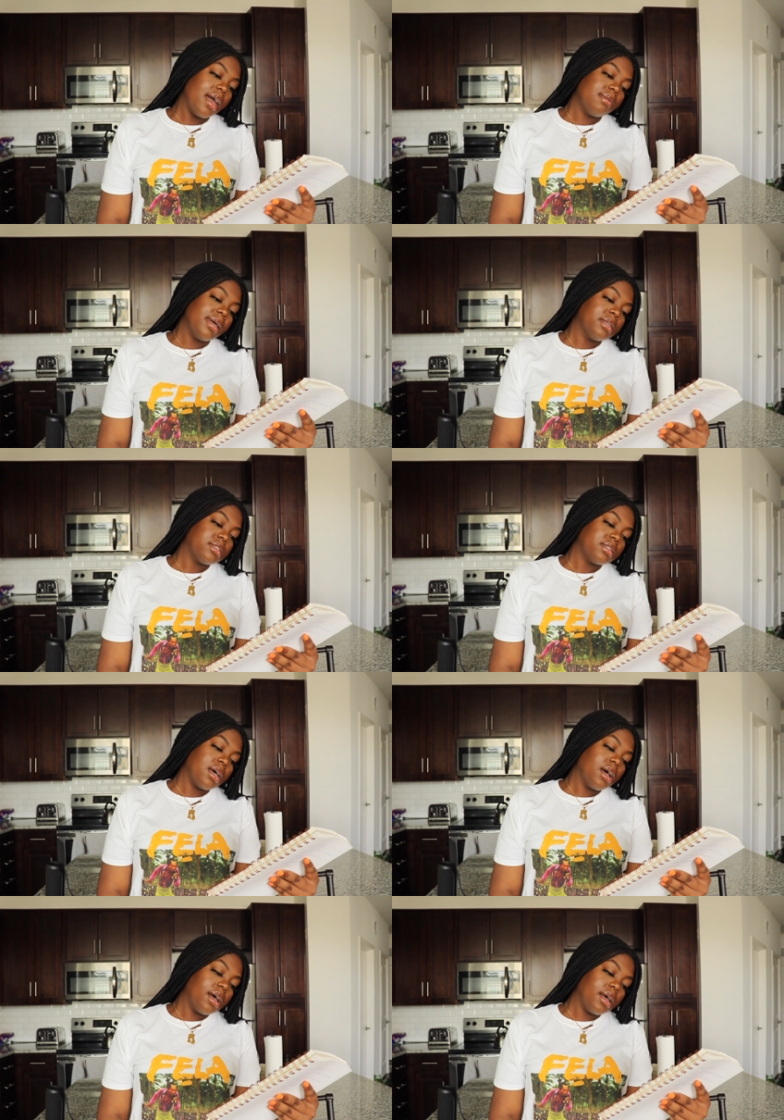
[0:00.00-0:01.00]
Anyways,
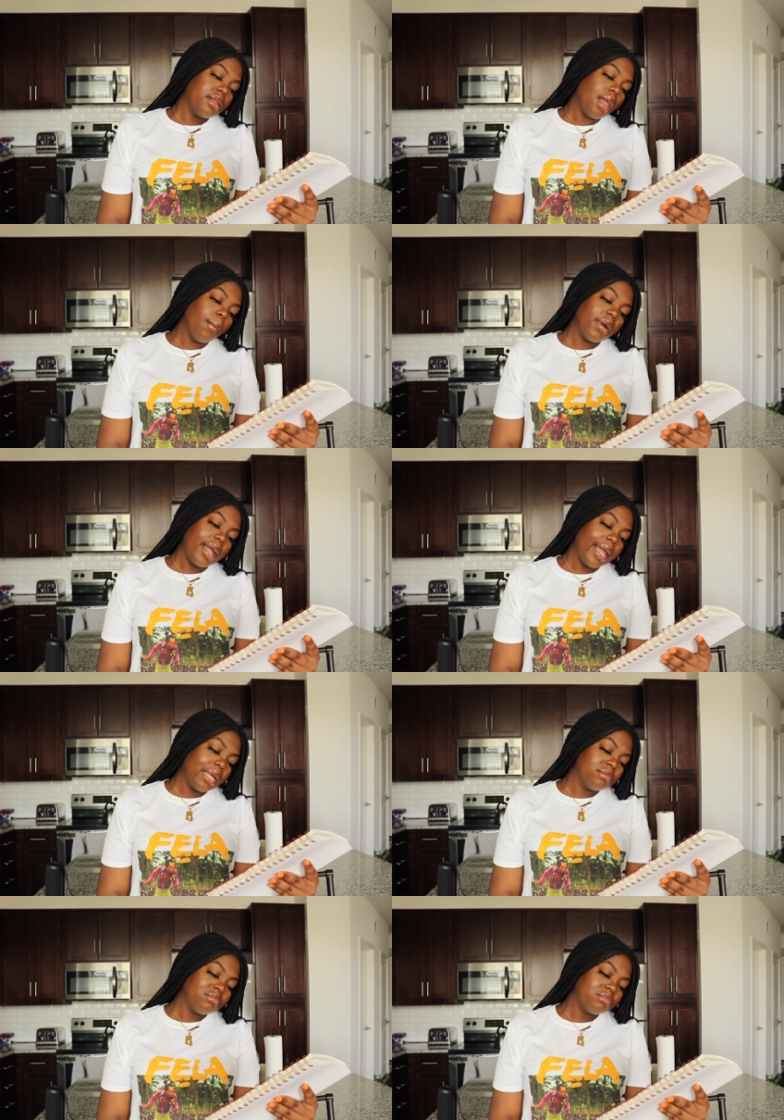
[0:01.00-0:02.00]
uh, number
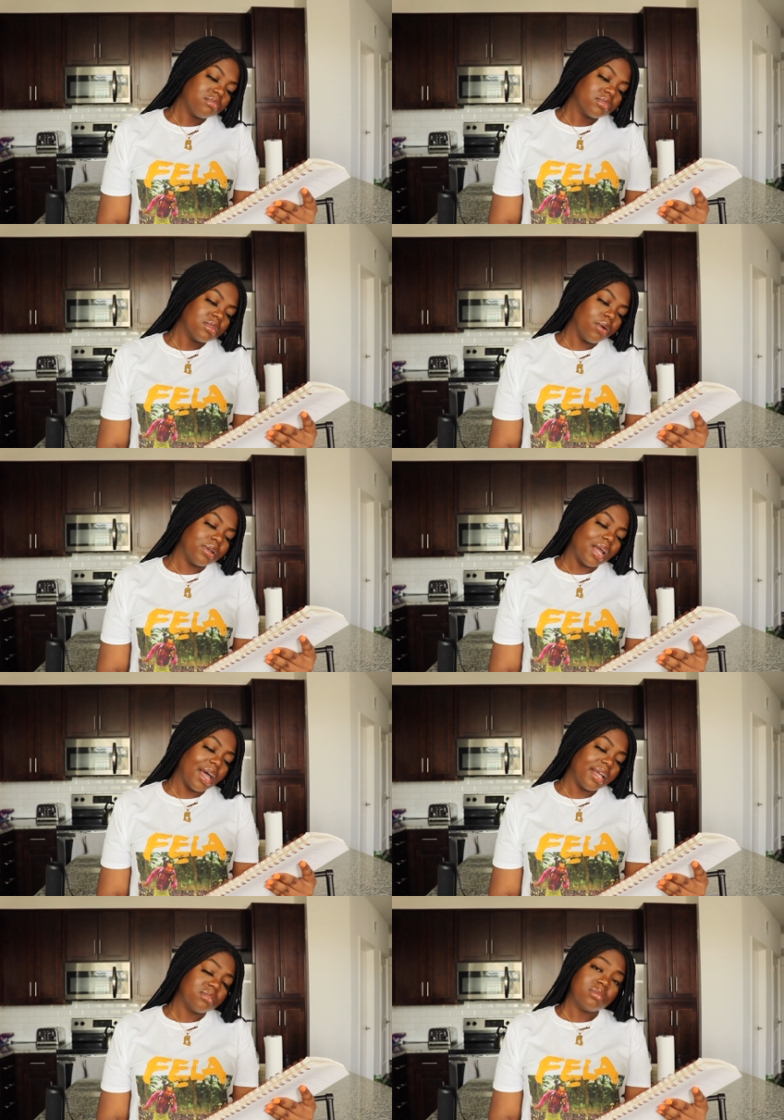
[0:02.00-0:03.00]
eight or
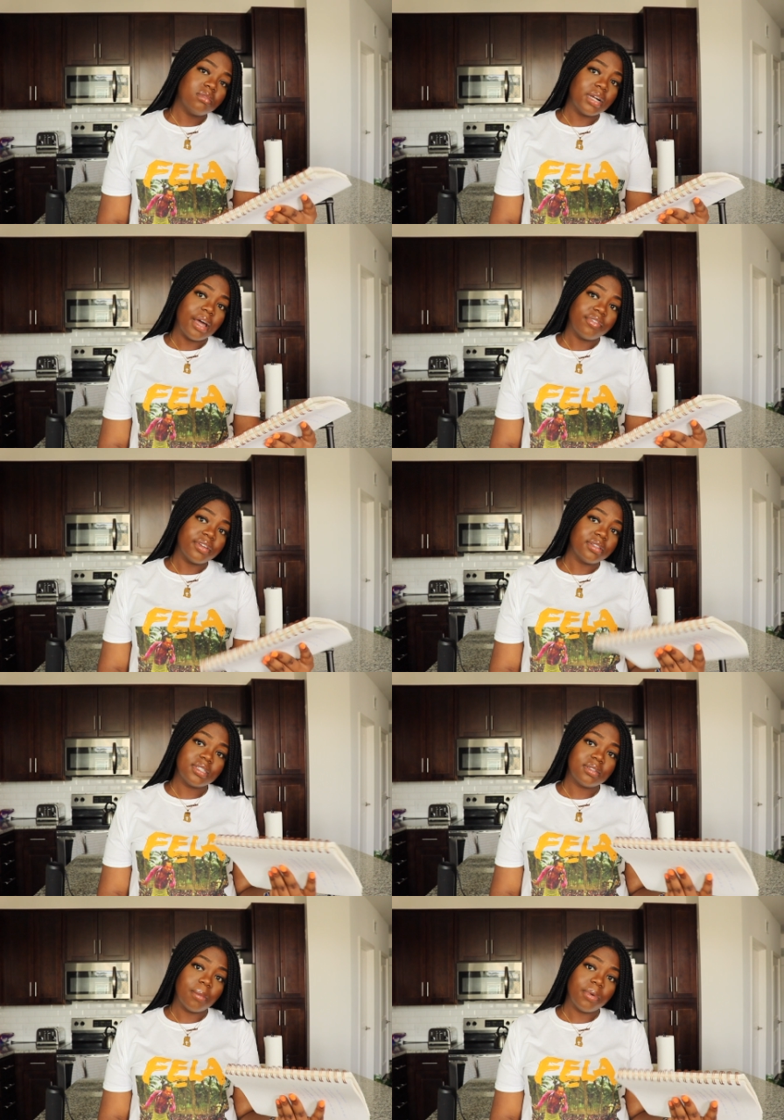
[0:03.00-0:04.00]
nine, whatever
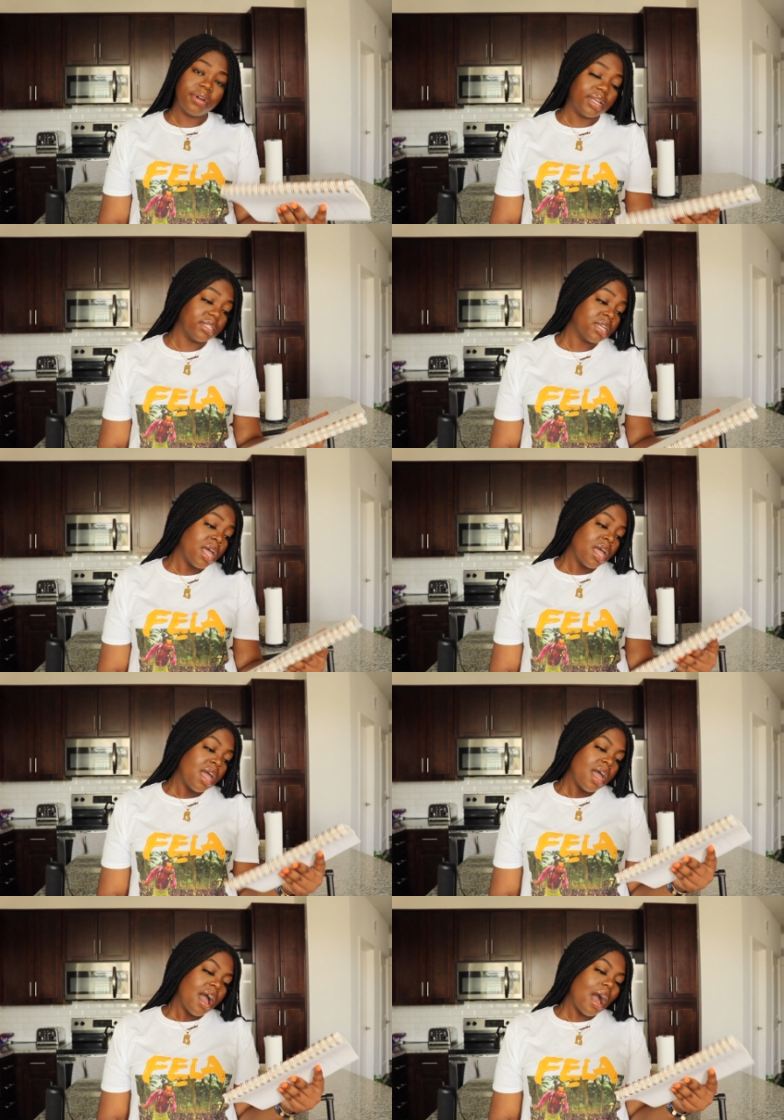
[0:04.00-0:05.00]
number it is.
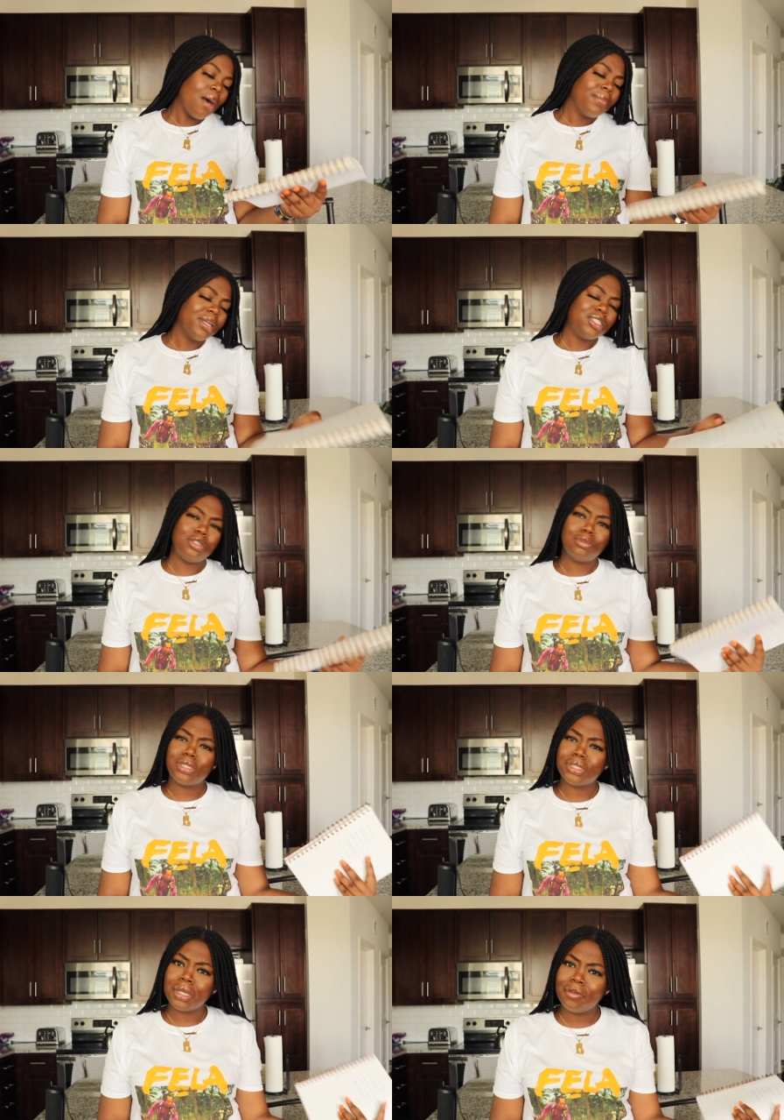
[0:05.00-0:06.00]
How much you
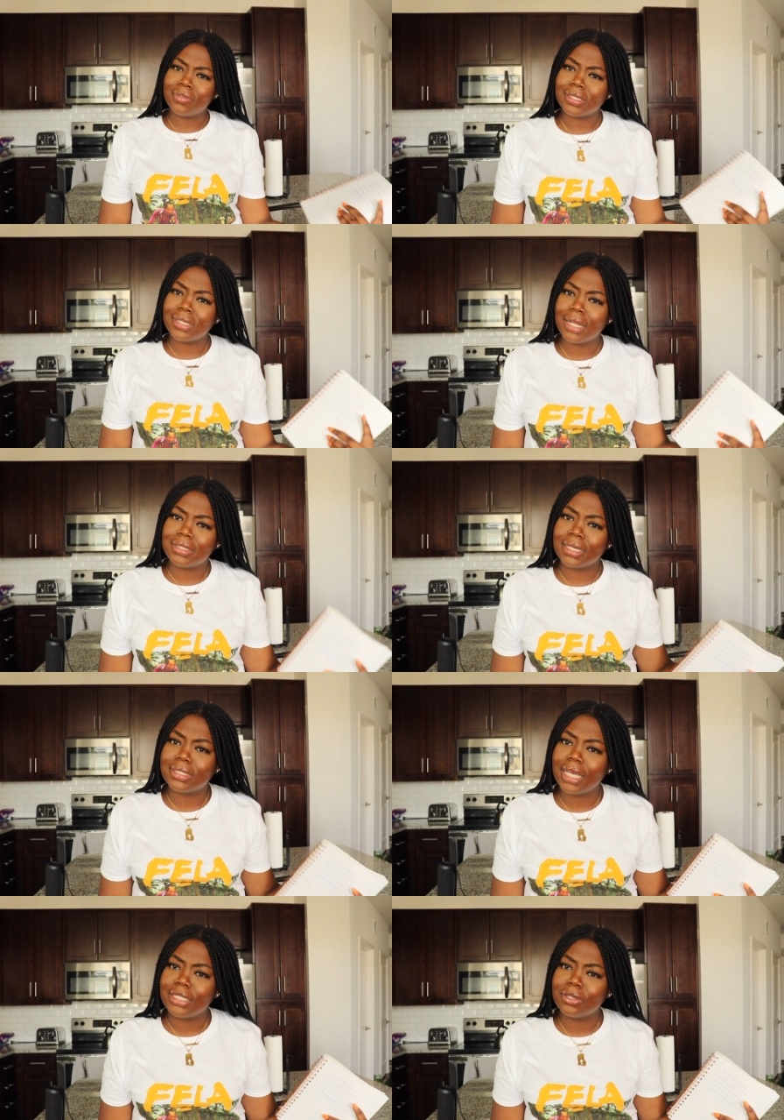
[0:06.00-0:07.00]
serve does not
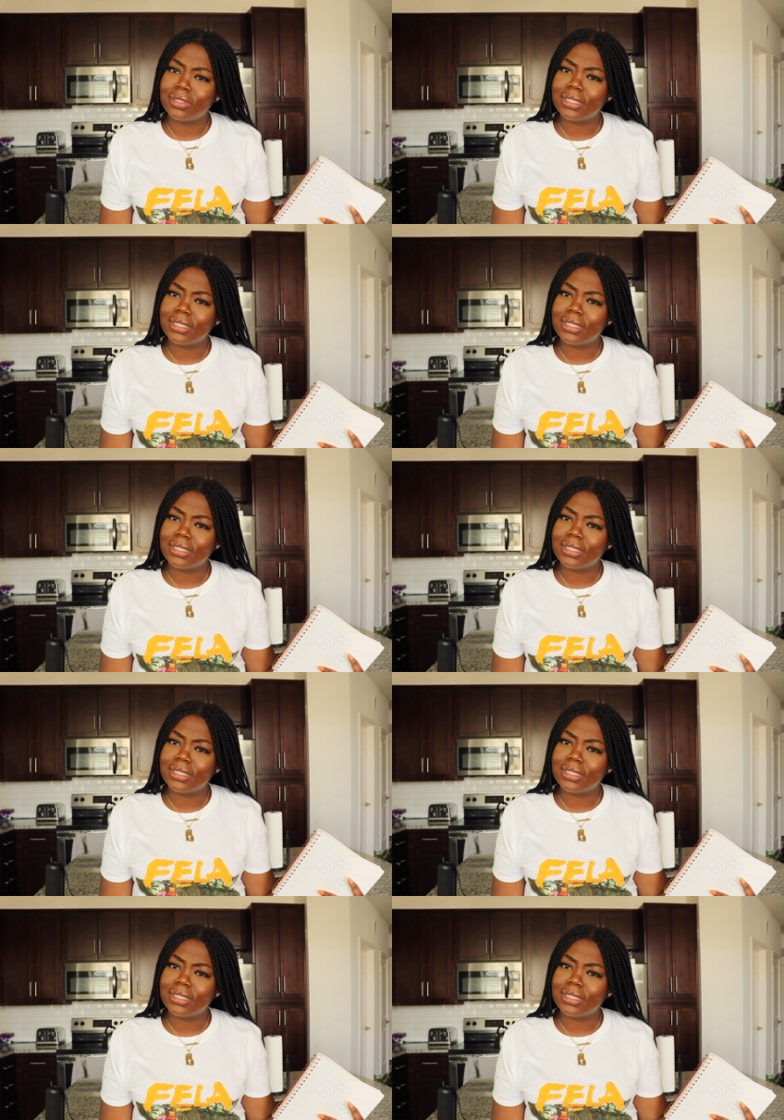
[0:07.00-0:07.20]
dictate your